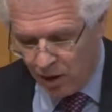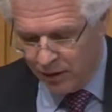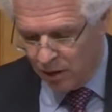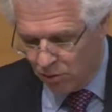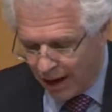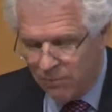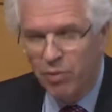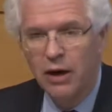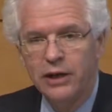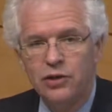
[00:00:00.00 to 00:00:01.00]
won the Grand
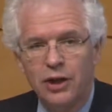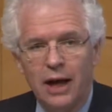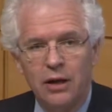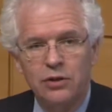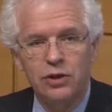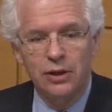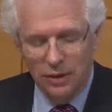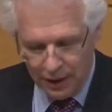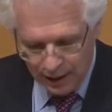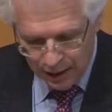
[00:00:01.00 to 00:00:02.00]
Prize Challenge
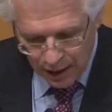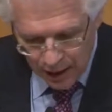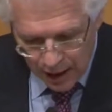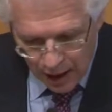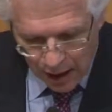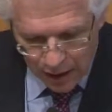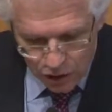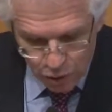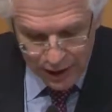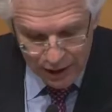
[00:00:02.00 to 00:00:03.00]
at the
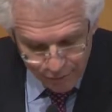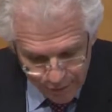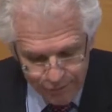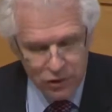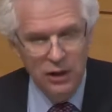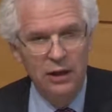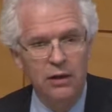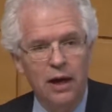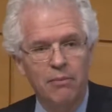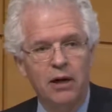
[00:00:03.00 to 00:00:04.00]

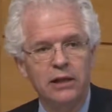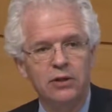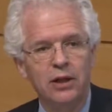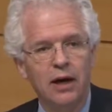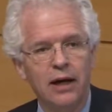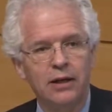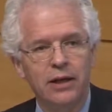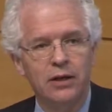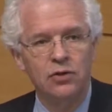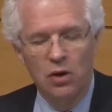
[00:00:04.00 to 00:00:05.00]
2015 MIT
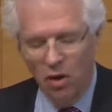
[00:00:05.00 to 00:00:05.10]
Ideas